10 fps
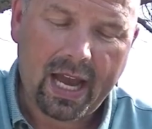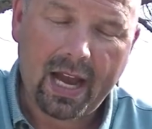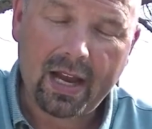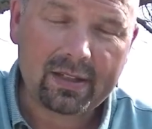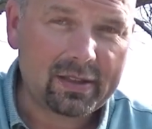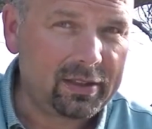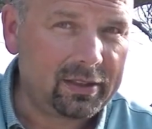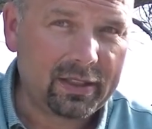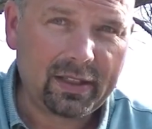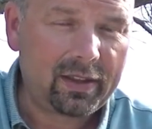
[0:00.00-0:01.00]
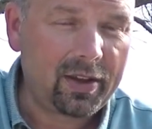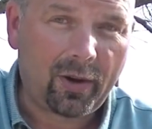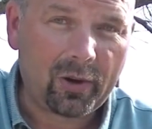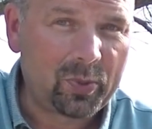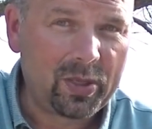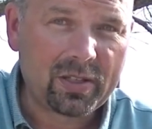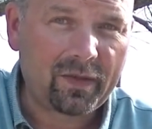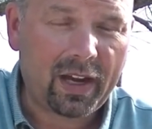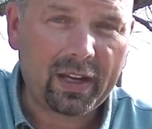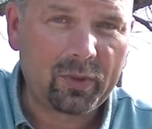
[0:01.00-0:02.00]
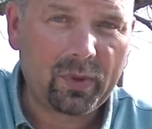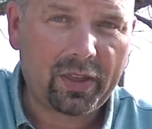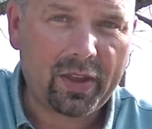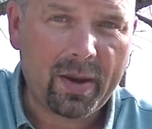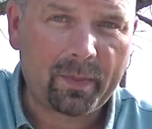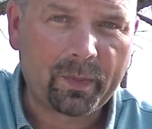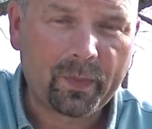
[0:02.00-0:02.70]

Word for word: I still dig the odd piece of iron with them.